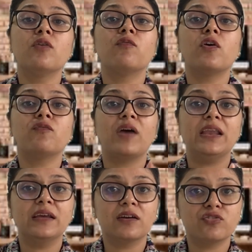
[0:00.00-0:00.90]
for
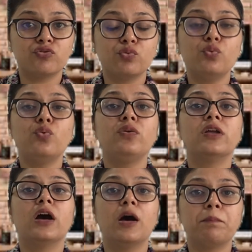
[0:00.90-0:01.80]
filing a suit,
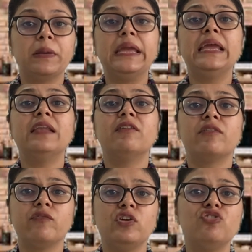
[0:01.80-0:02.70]
appeal,
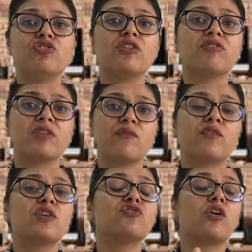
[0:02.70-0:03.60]
revision,
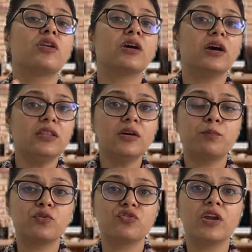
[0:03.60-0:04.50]
reference or other
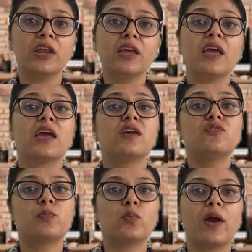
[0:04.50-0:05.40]
proceeding is
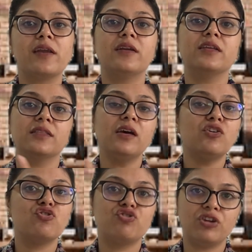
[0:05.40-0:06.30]
provided in the
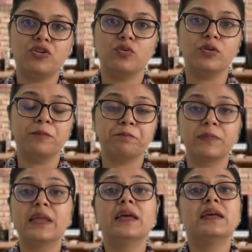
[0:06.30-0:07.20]
schedule.
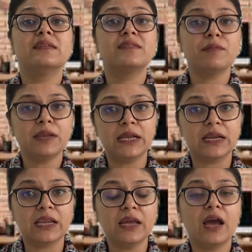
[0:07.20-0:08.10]

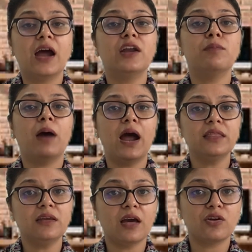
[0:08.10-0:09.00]
Similarly, under
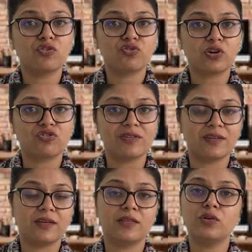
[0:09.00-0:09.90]
Bharatiya Nagrik Suraksha
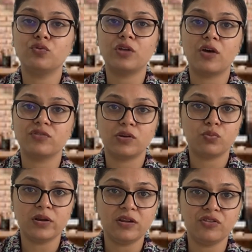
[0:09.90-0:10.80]
Samhita
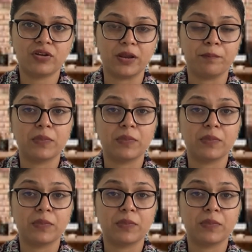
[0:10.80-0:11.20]
2023,